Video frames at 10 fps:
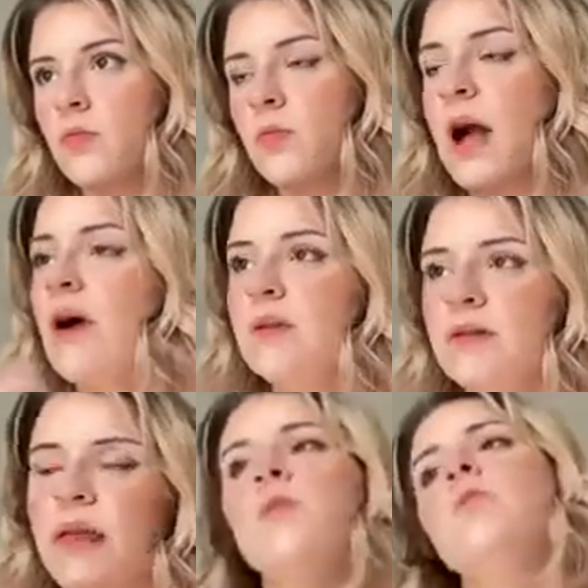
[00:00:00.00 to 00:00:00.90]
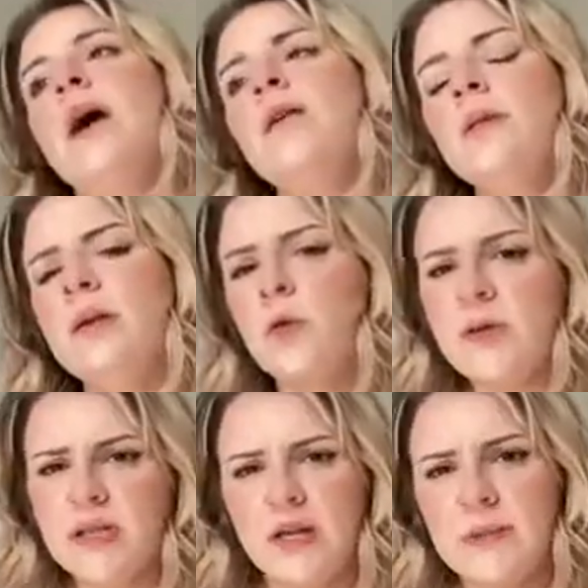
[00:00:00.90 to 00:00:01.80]
how we kind of like what
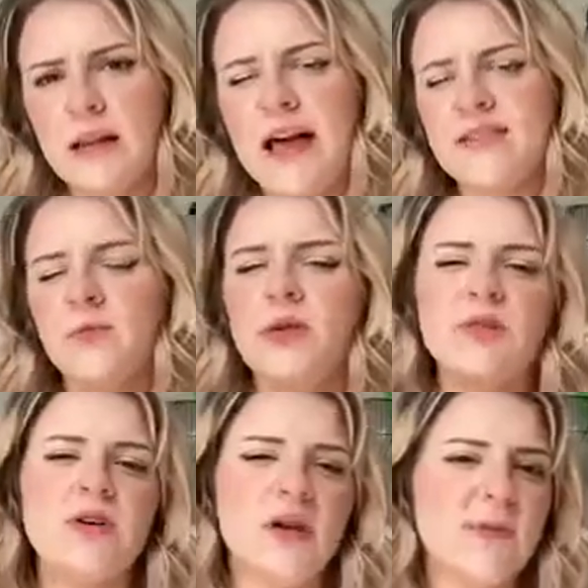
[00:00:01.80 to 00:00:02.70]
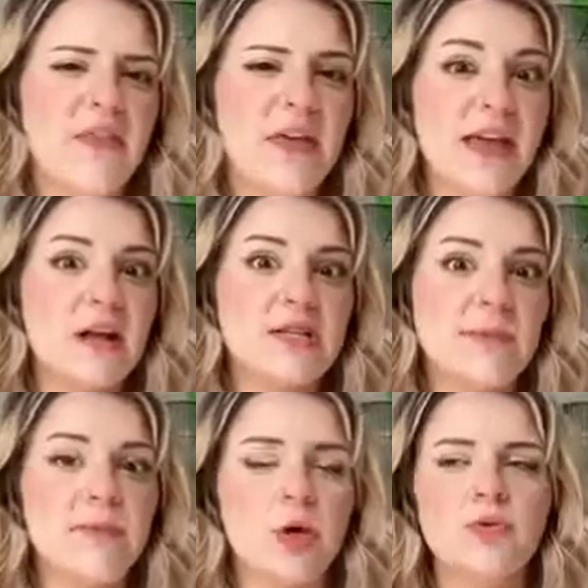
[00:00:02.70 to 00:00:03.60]
we talked about last week, we talked about the
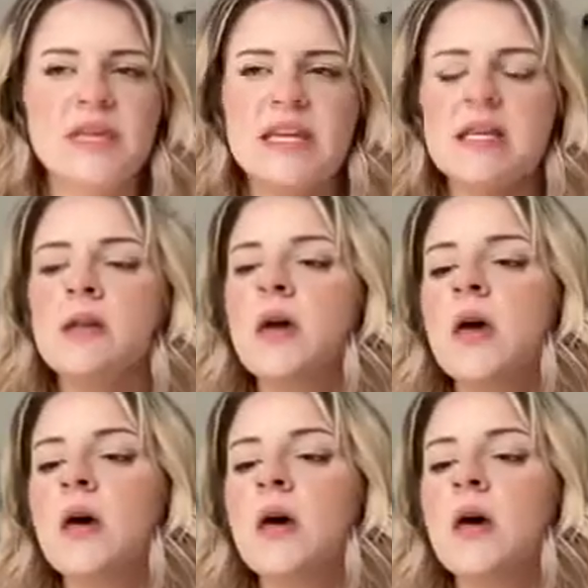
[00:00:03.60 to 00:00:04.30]
keratin protein.